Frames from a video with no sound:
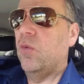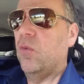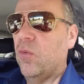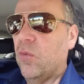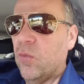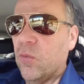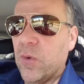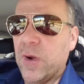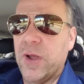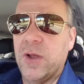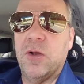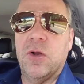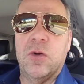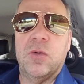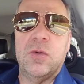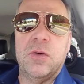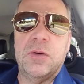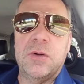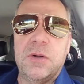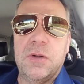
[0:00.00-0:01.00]
will
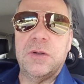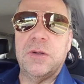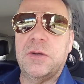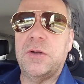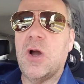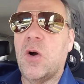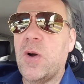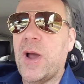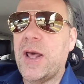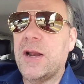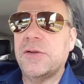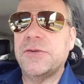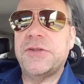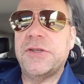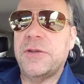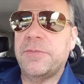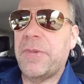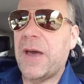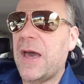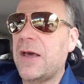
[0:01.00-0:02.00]
go out onto
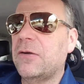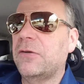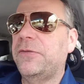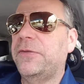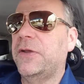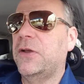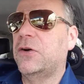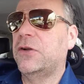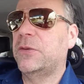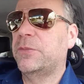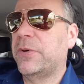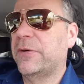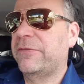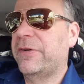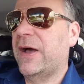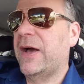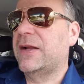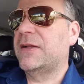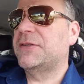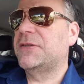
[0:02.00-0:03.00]
the battlefield and
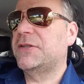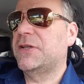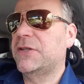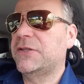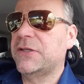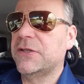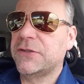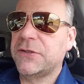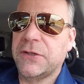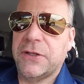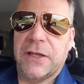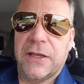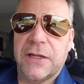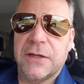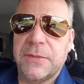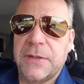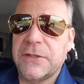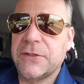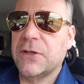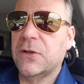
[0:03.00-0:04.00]
provide assistance to the
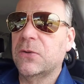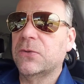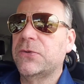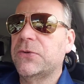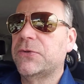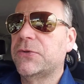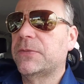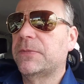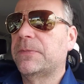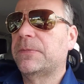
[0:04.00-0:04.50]
enemy soldiers.